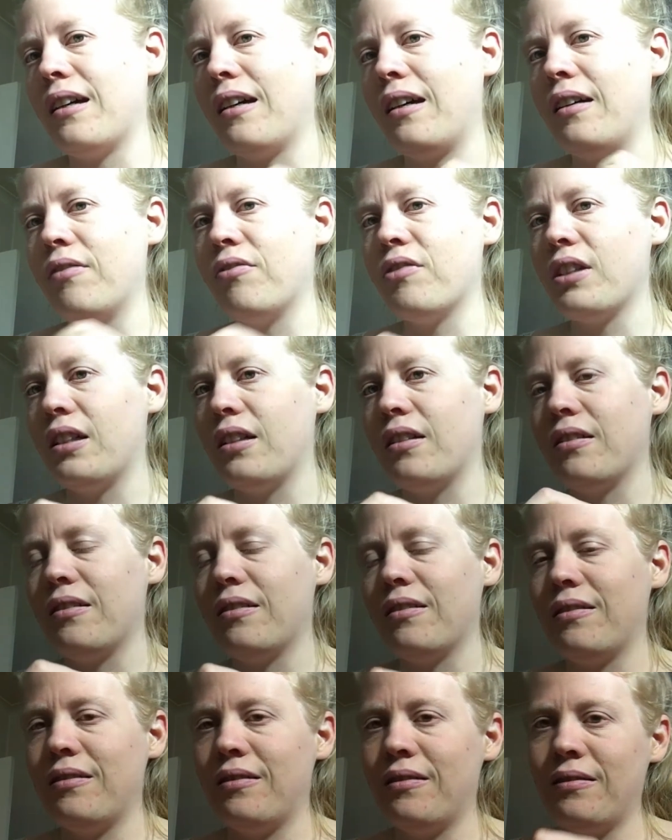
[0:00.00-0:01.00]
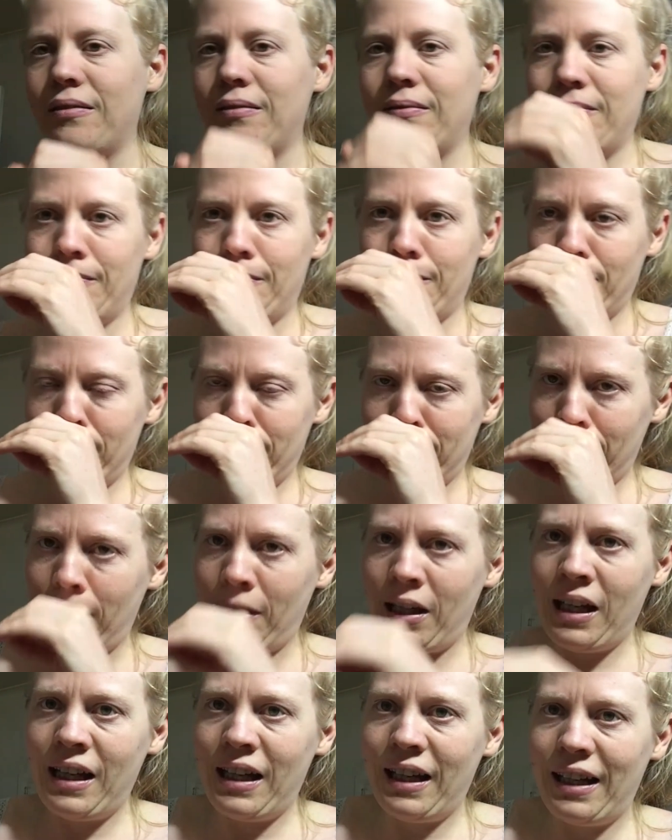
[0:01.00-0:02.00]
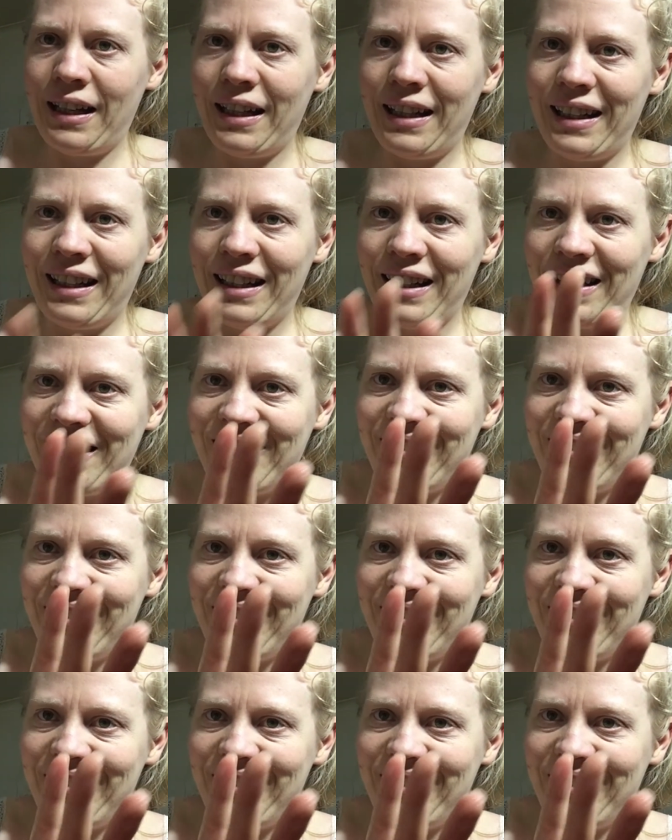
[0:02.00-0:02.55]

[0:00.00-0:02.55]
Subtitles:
after. Bye!